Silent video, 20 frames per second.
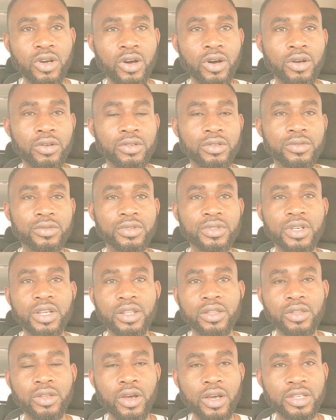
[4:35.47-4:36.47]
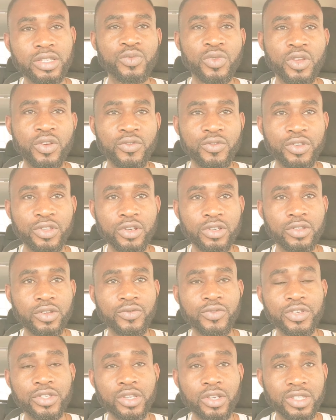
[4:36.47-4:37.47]
nurses,
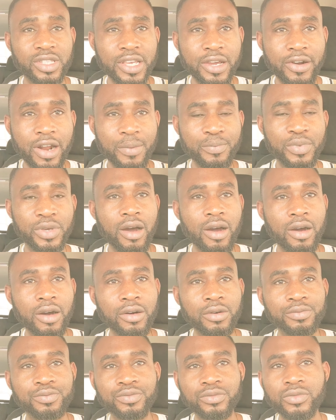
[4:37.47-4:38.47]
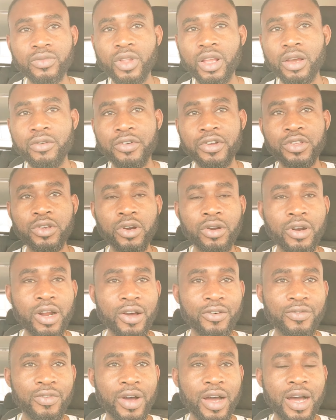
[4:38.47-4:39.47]
physiotherapists, radiographers,